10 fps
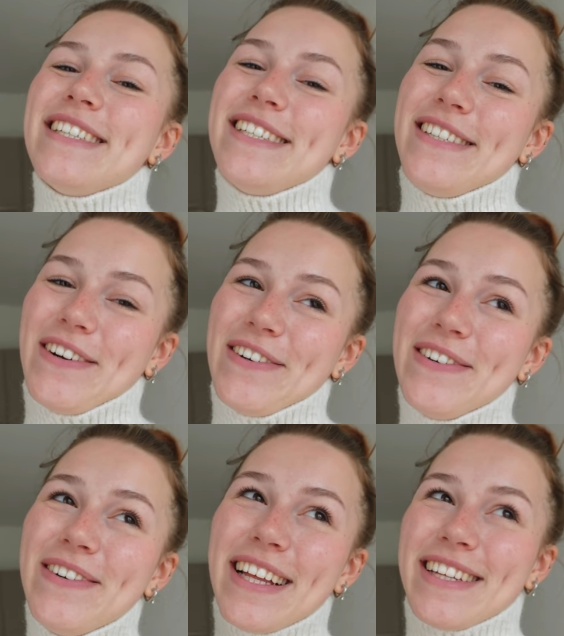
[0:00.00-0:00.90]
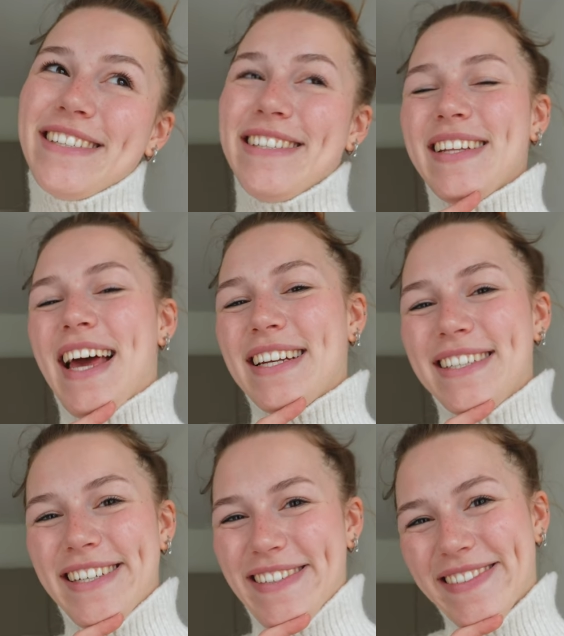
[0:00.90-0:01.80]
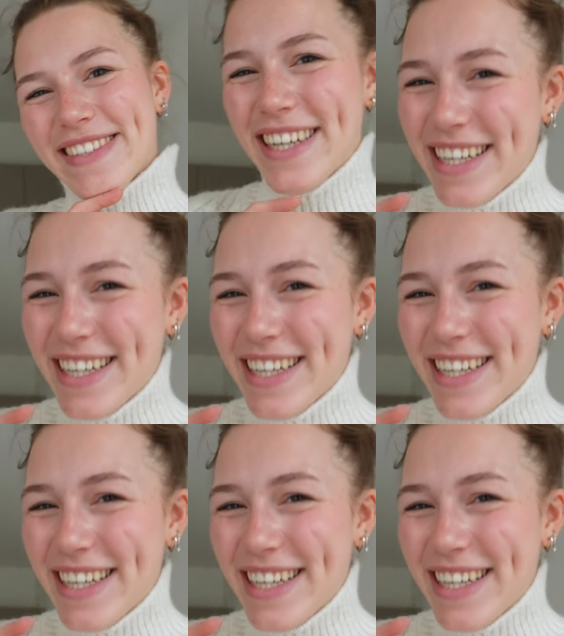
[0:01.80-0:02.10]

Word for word: So let's do that too.